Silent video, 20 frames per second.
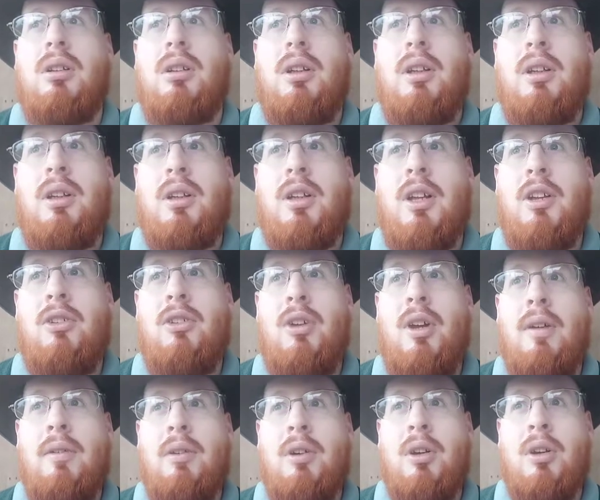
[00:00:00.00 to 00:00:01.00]
And in case you
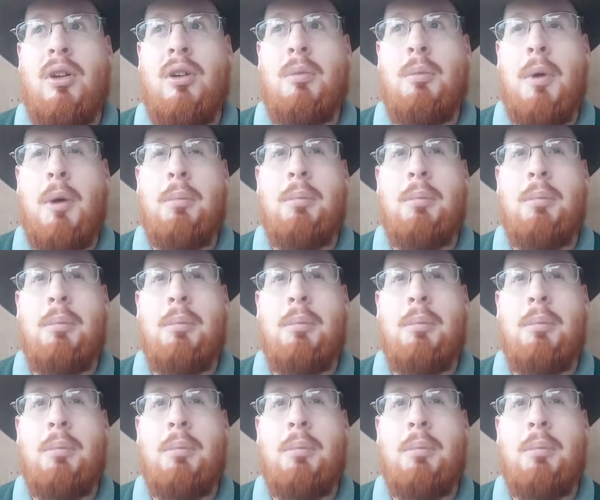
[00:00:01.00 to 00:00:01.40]
haven't heard, my